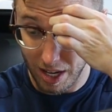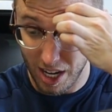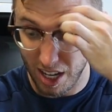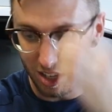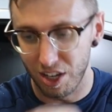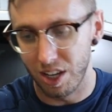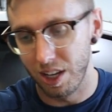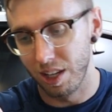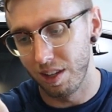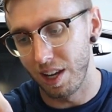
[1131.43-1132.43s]
and you
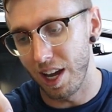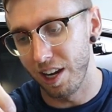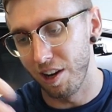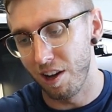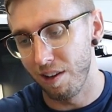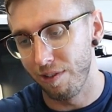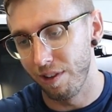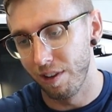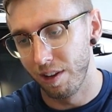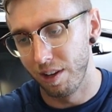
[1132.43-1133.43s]
tie it off
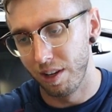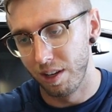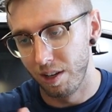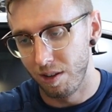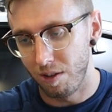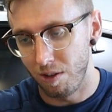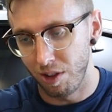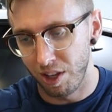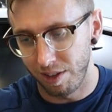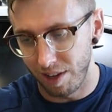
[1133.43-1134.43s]

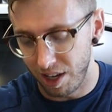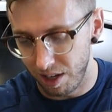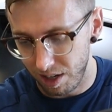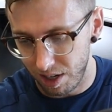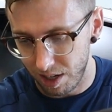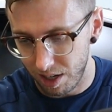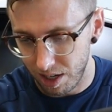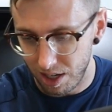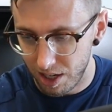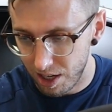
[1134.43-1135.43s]
on this end.
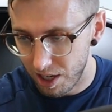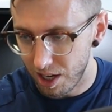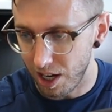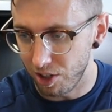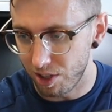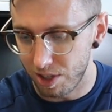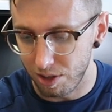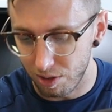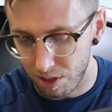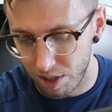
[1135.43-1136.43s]
I just
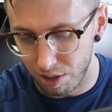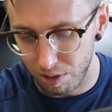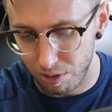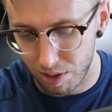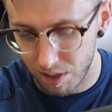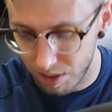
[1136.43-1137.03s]
do two